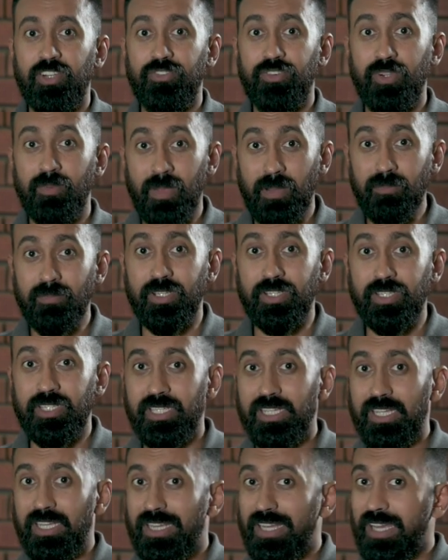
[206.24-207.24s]
Remember,
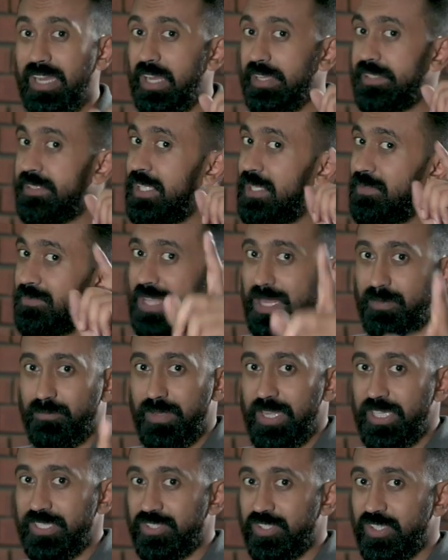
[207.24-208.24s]
a team that
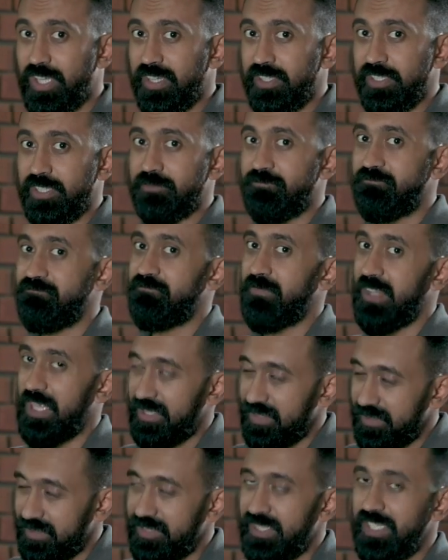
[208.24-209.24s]
plays together
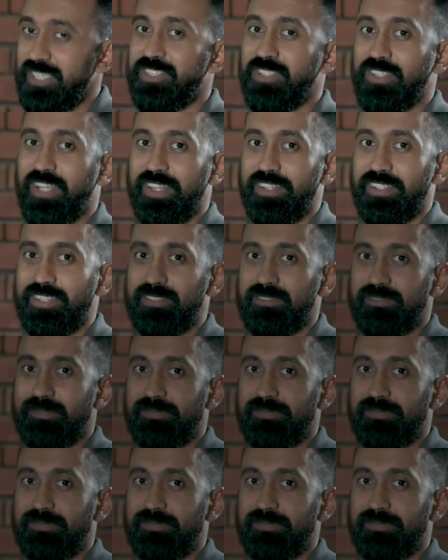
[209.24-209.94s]
stays together.